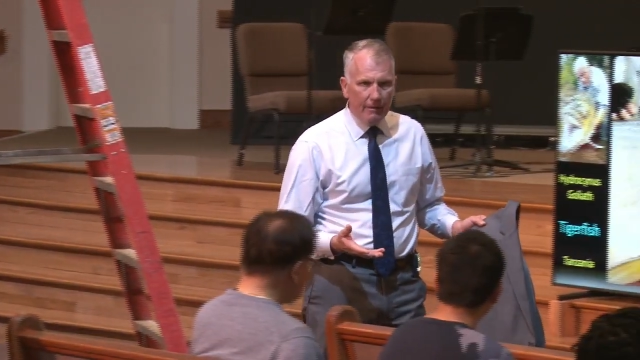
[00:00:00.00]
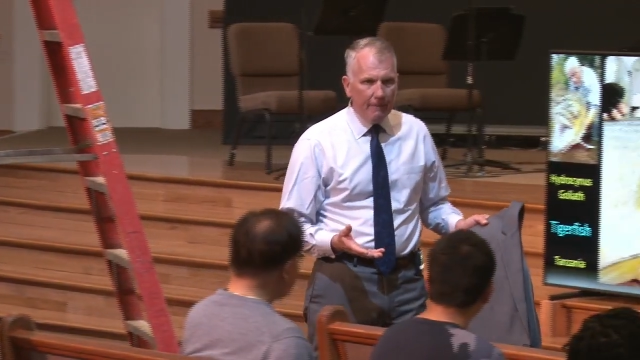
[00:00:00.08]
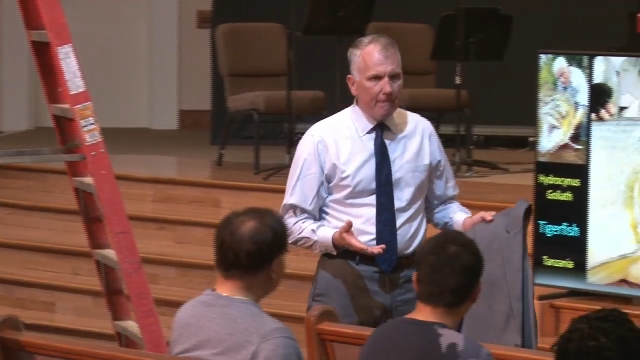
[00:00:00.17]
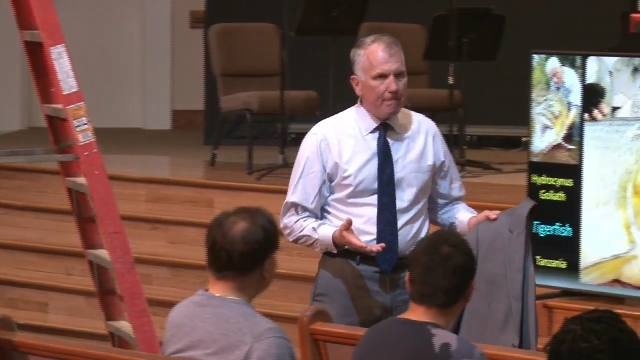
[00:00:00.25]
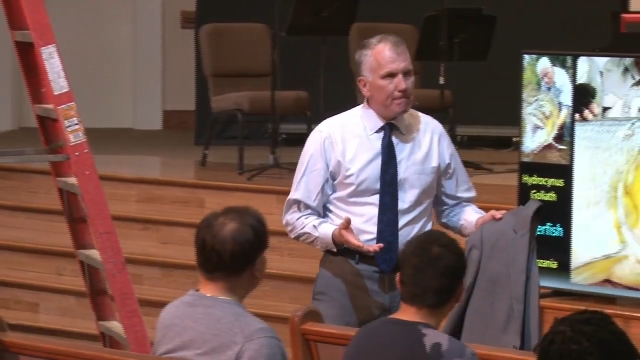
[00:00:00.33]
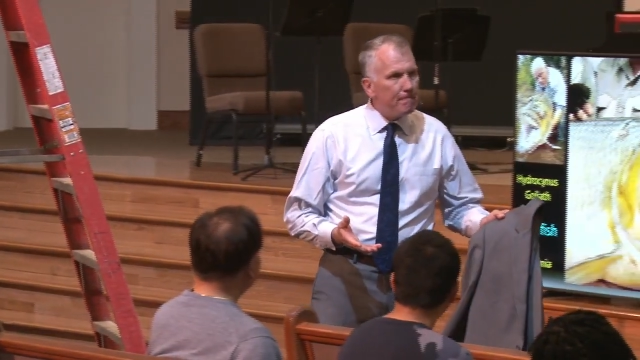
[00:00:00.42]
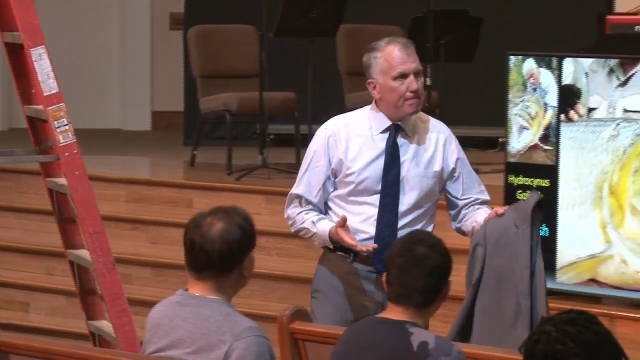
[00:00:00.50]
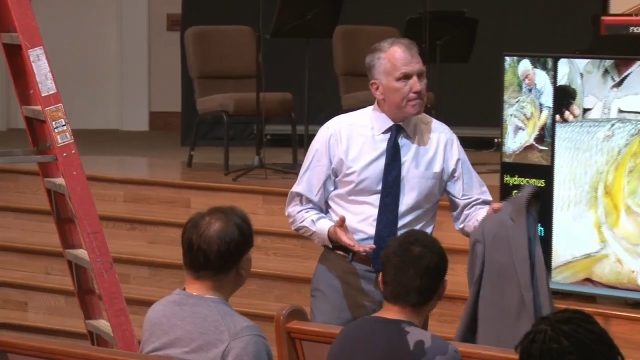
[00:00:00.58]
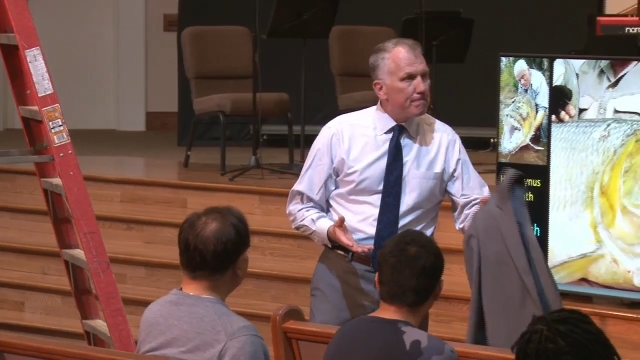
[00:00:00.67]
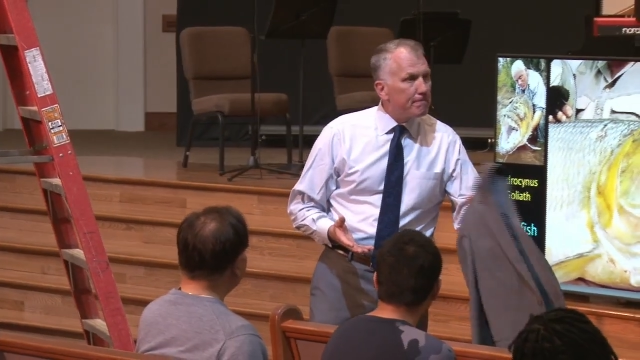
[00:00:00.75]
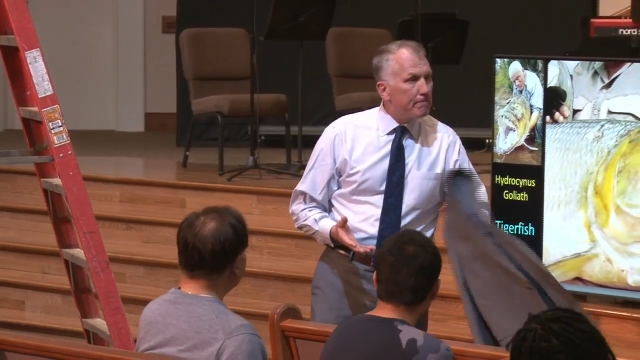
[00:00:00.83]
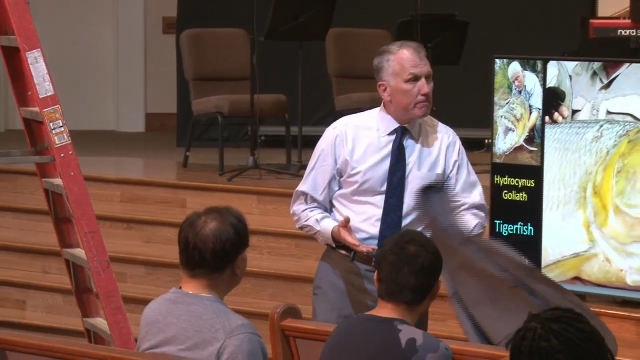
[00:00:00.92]

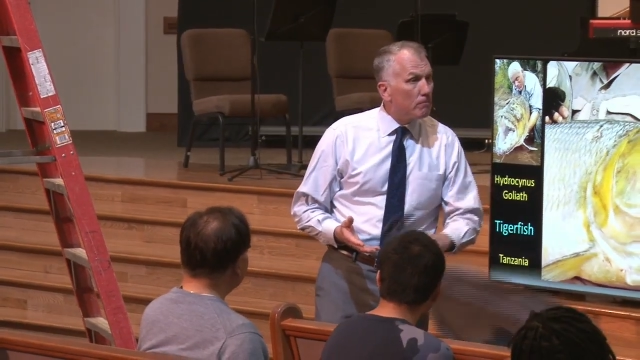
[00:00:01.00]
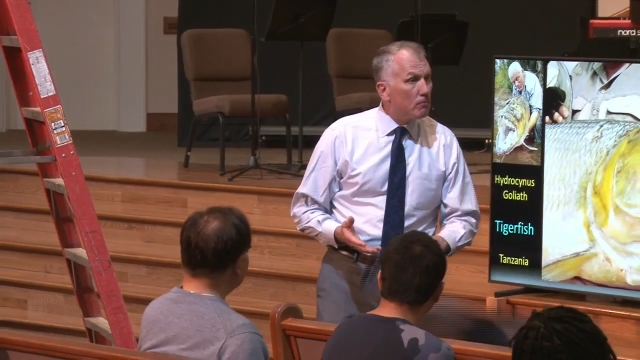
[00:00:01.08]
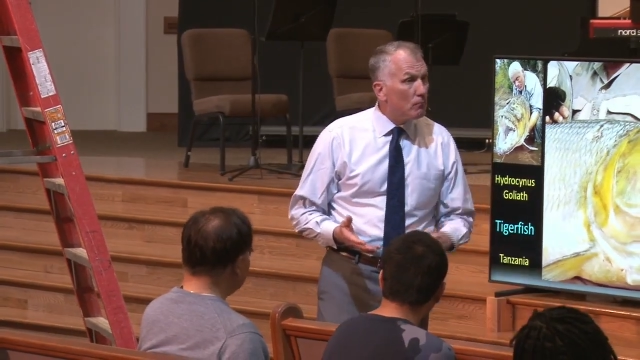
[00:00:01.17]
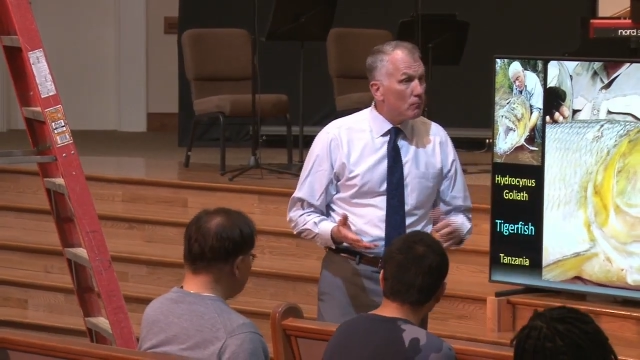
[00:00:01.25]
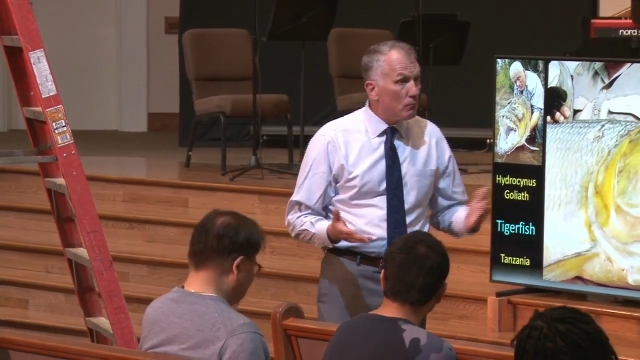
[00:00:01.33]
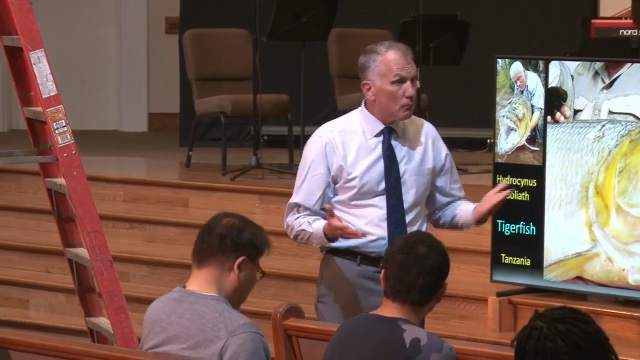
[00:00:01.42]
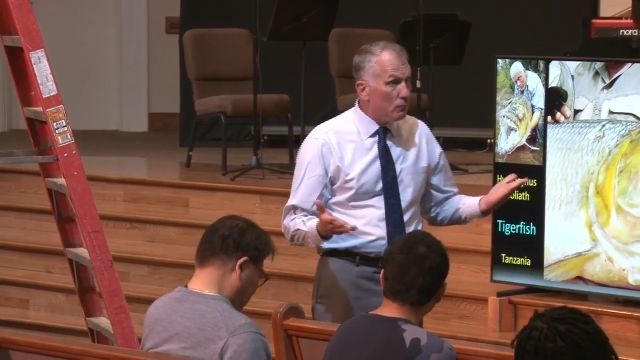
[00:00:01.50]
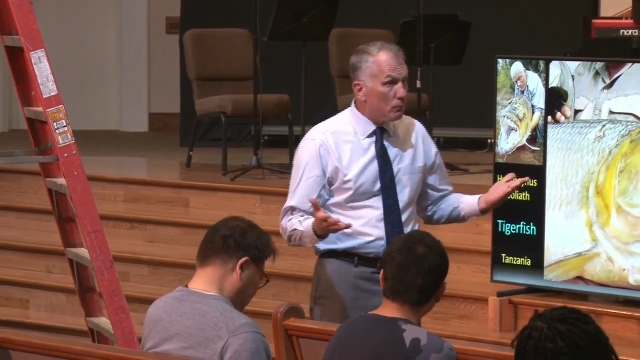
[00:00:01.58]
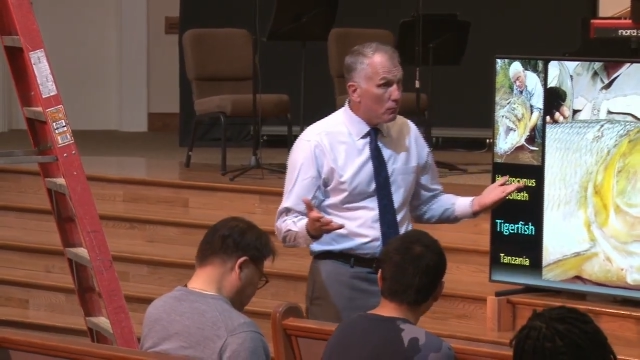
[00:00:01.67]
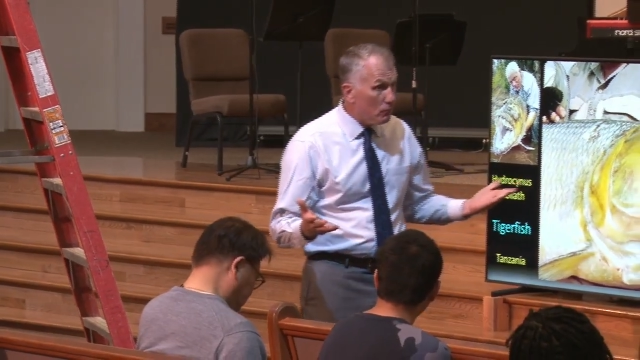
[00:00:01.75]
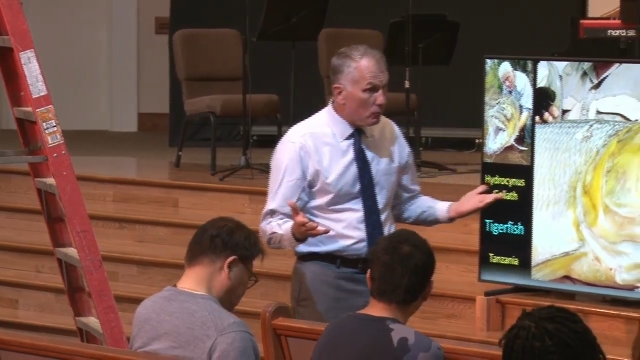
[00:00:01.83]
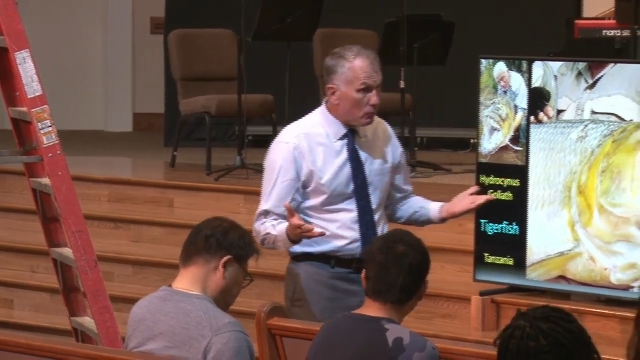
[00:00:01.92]

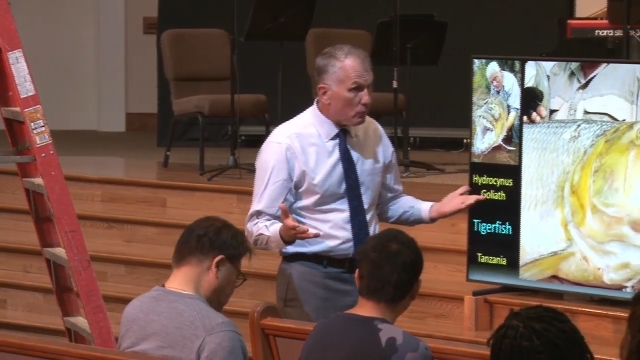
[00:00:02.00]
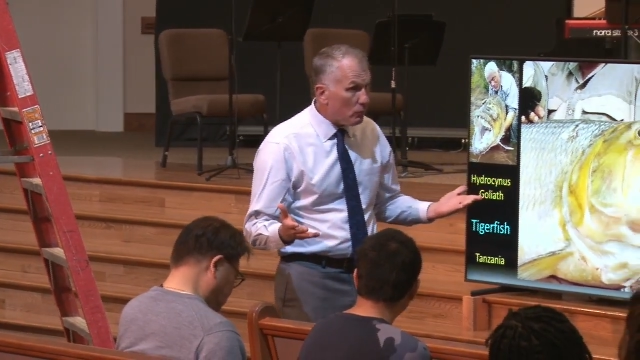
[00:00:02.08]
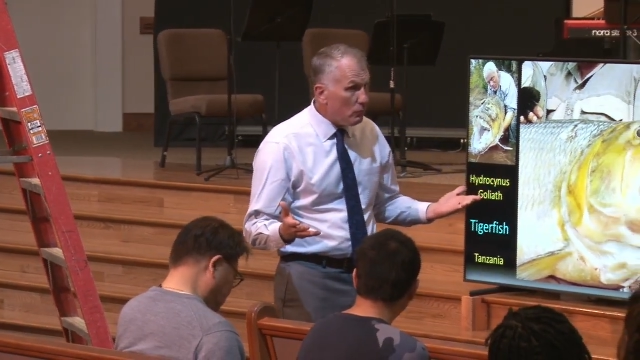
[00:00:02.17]
Nothing is said.